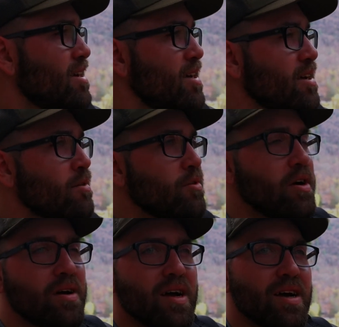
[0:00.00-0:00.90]
I think
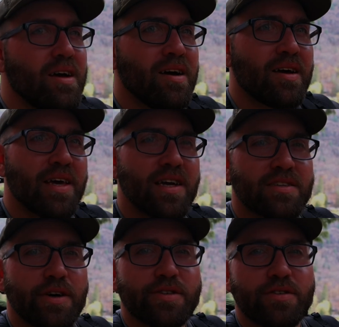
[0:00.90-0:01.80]
we're getting
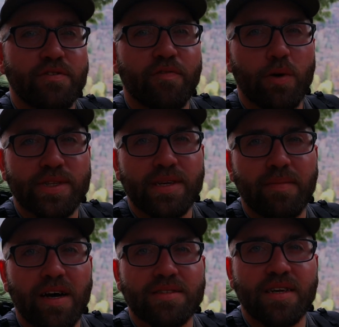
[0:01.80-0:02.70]
close to 14
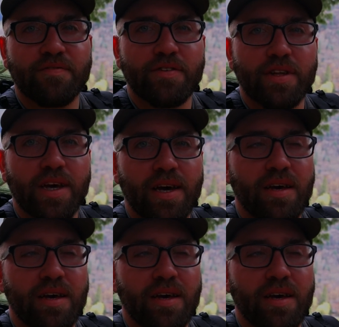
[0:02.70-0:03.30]
miles in for the day.